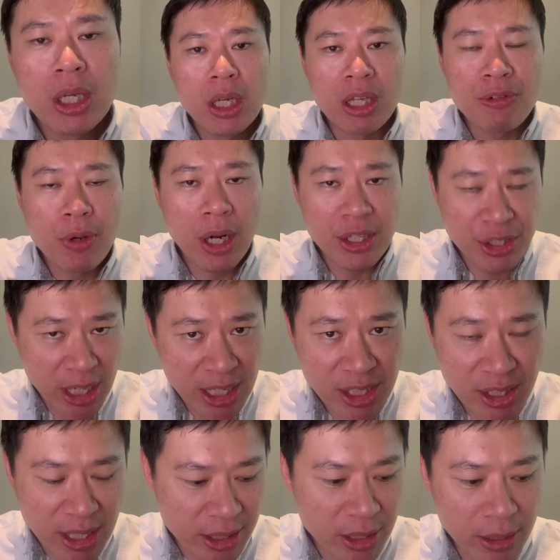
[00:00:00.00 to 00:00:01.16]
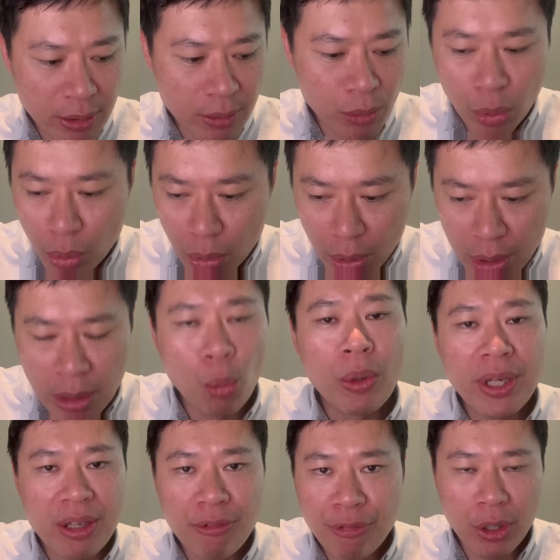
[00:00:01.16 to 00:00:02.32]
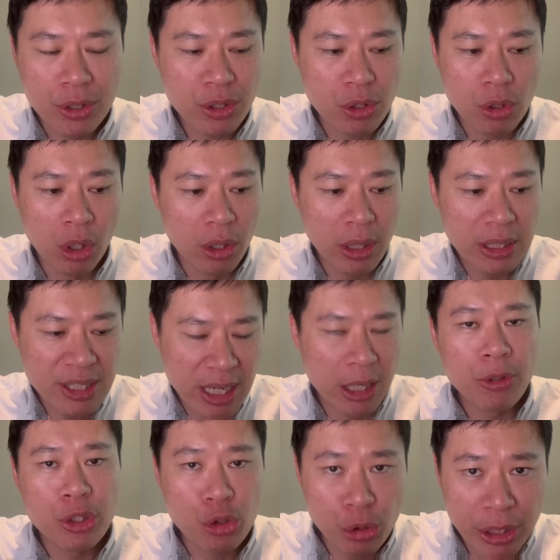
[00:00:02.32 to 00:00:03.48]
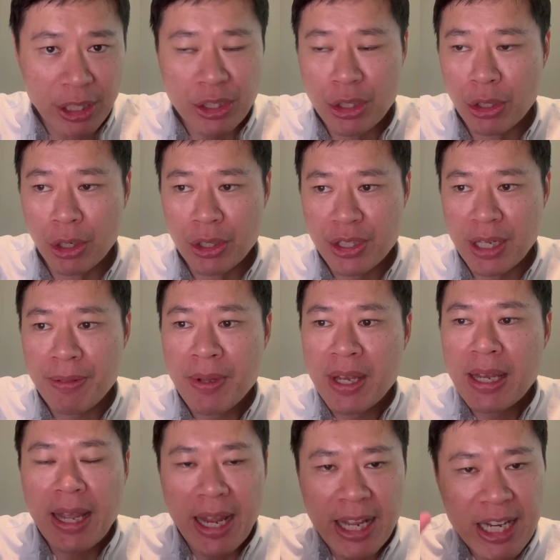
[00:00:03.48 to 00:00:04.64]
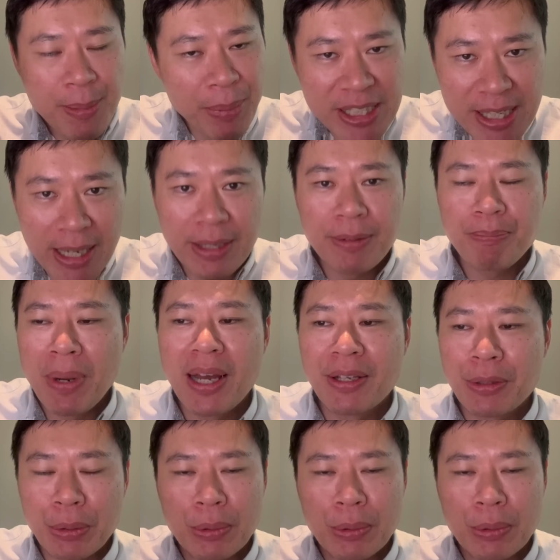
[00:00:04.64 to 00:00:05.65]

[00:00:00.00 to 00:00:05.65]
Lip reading: If you are just started in the working force, your salary is $3,000, then 80% part,